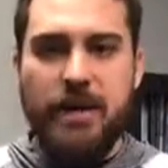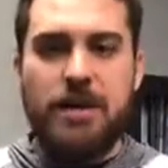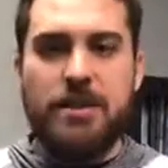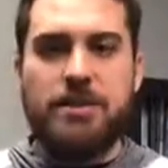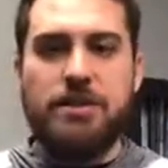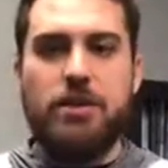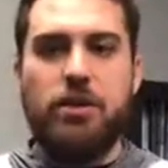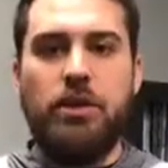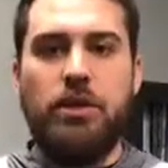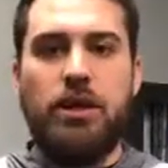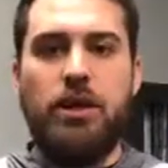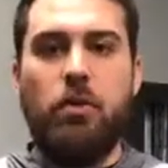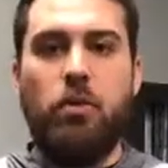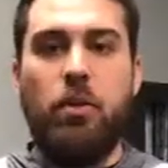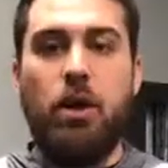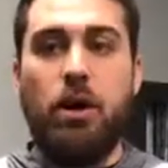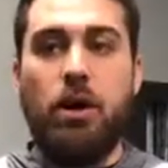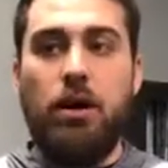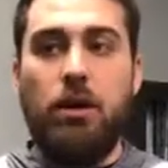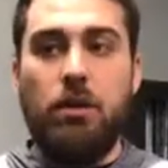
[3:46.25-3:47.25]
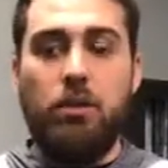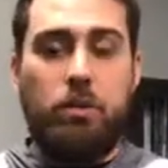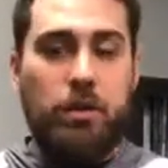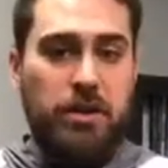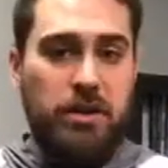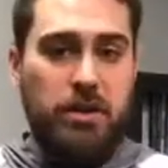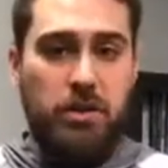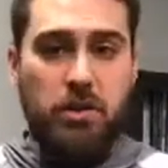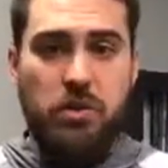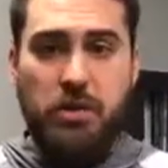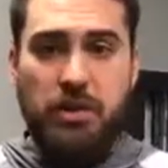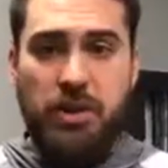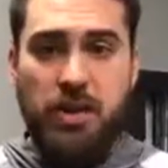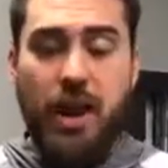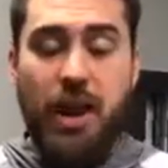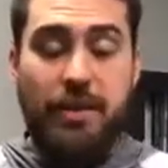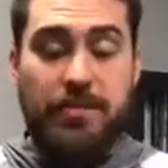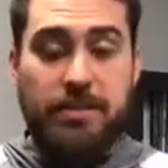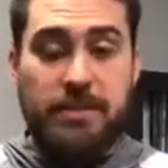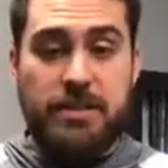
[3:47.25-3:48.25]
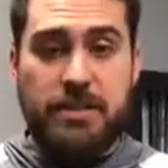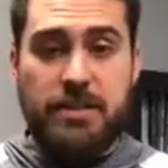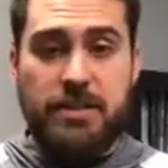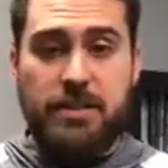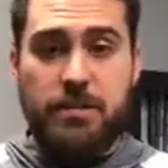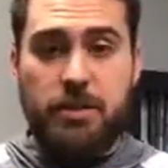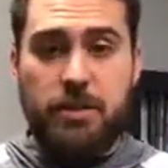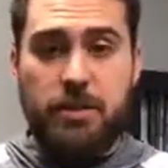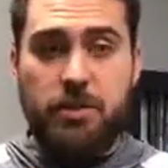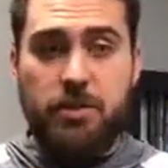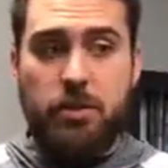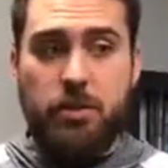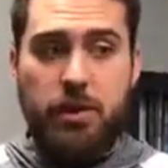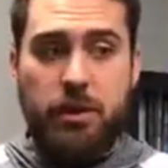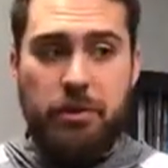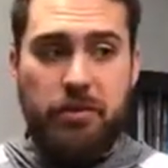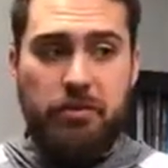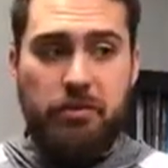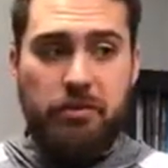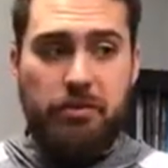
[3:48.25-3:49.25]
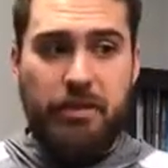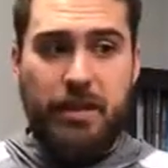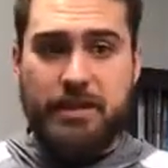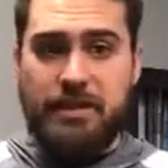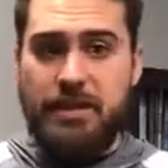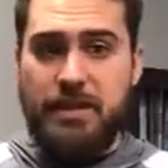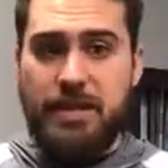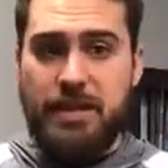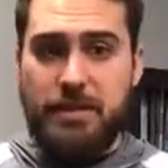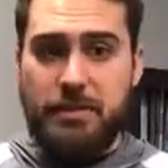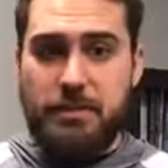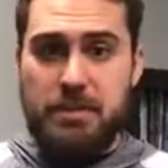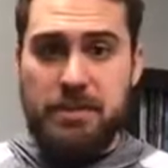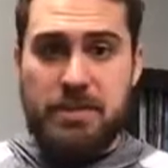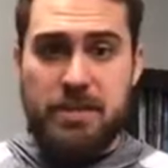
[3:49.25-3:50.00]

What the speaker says: So then what we do in the office is we do a primitive reflex assessment,